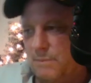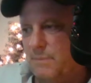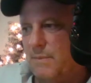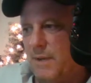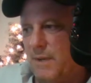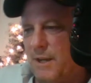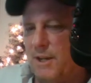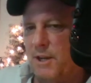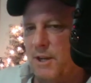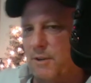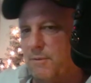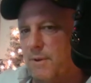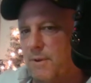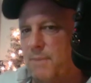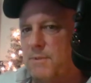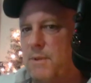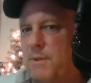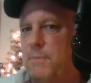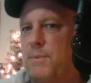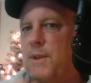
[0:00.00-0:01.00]

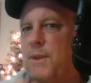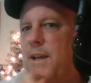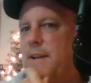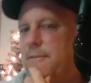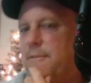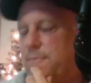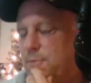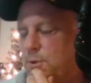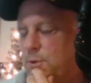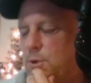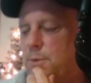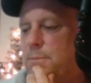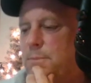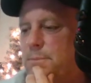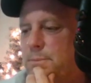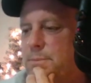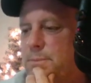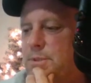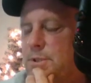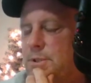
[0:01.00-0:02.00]
uninterrupted platform.
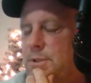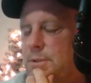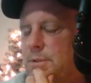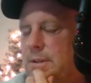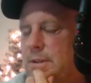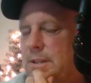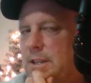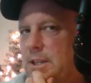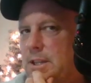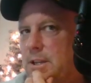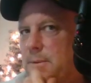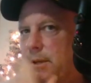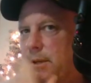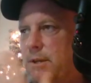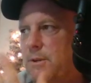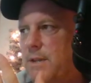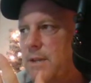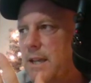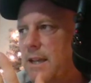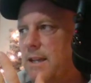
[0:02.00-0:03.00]
So I think it'll be
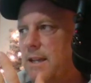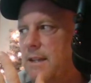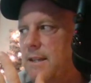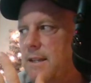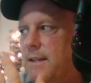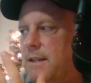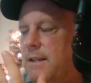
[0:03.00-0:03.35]
okay.